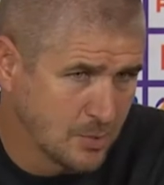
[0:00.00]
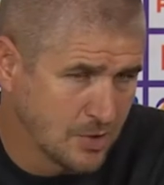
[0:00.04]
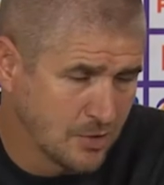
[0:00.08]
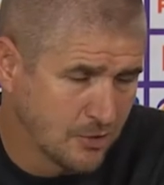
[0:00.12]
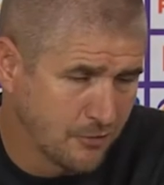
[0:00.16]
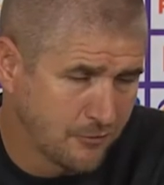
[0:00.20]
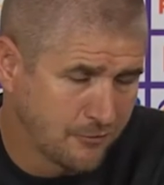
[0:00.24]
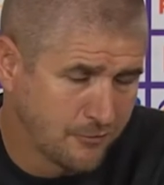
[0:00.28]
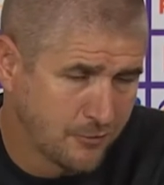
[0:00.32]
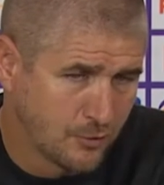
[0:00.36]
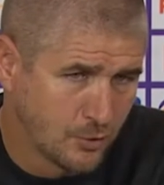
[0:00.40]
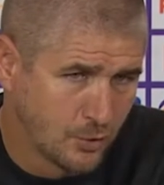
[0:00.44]
We've
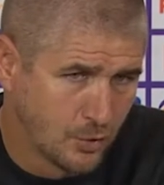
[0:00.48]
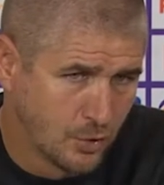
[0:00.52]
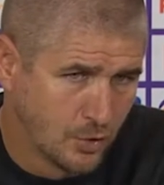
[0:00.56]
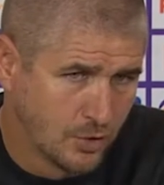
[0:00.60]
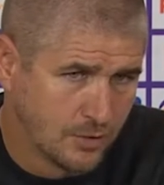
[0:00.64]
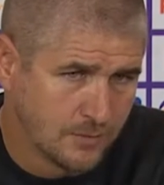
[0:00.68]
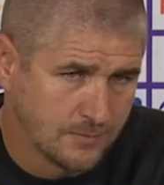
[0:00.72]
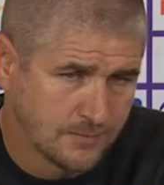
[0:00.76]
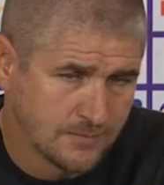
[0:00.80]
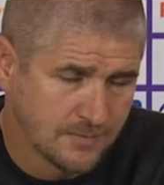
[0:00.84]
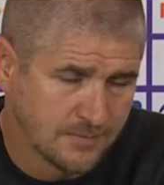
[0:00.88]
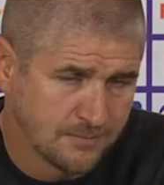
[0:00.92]
got
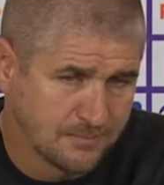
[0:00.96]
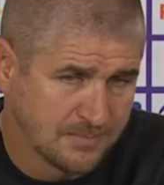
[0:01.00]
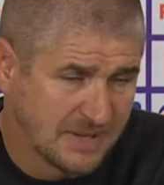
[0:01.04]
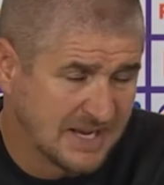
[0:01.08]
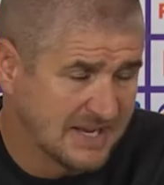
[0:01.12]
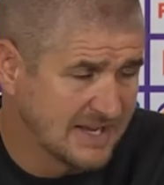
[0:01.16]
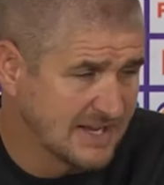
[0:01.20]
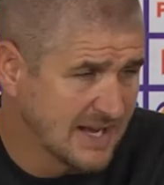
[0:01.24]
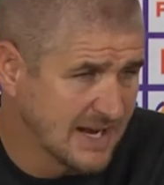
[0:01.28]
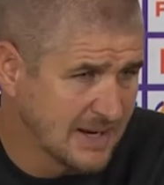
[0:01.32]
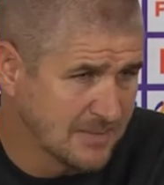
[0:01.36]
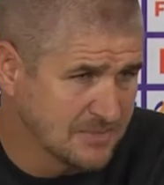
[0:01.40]
four
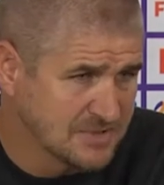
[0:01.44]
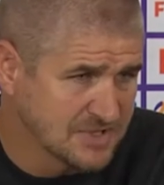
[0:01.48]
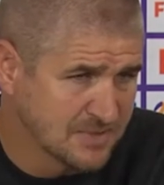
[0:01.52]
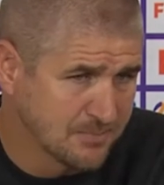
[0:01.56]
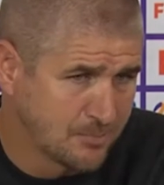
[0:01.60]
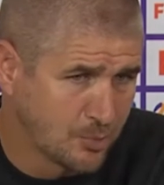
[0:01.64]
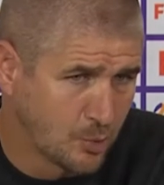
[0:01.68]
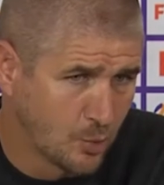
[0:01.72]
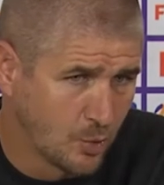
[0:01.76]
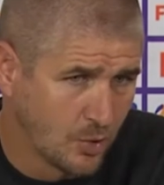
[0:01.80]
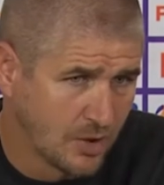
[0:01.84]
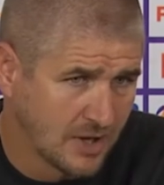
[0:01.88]
big games,
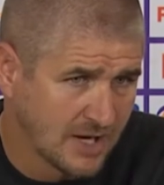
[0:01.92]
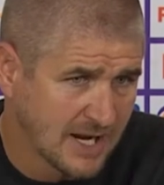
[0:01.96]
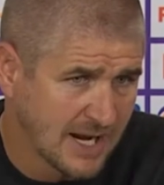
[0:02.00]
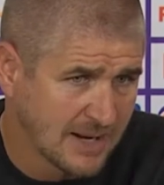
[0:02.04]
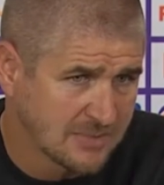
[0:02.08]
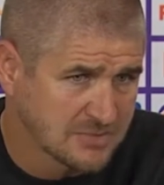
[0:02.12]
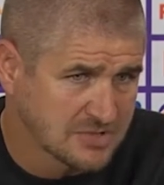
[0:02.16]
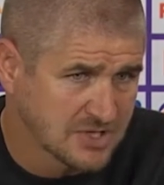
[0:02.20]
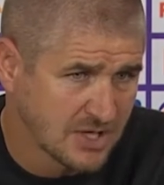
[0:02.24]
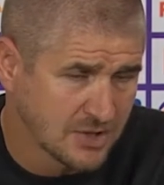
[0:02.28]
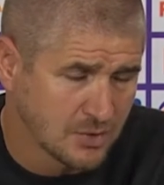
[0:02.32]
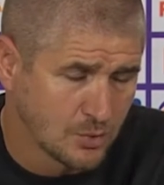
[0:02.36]
important
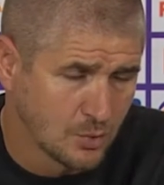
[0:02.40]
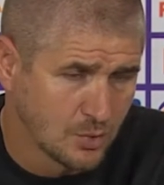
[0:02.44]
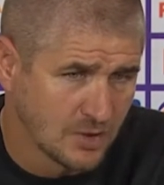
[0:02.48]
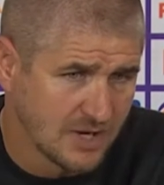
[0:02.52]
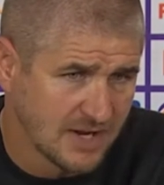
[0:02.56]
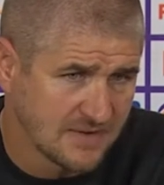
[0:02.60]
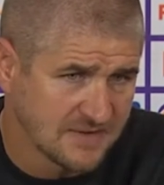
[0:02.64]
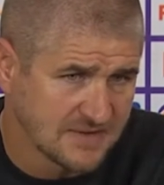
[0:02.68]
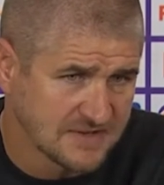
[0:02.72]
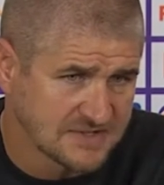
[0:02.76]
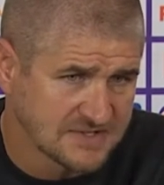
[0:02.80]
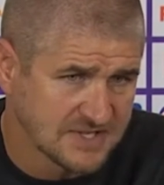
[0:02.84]
games, like all
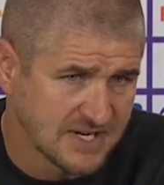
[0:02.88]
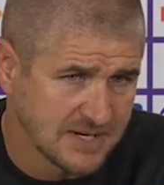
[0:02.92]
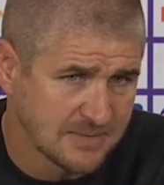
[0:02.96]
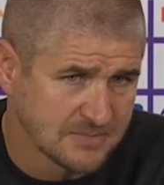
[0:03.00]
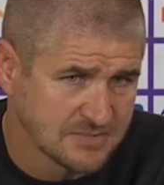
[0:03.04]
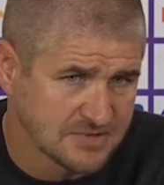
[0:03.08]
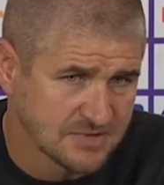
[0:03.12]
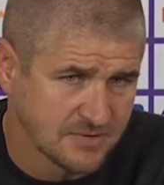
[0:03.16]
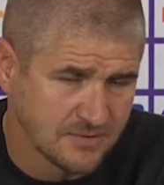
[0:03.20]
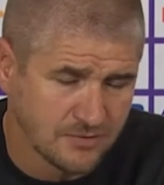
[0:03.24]
the other teams.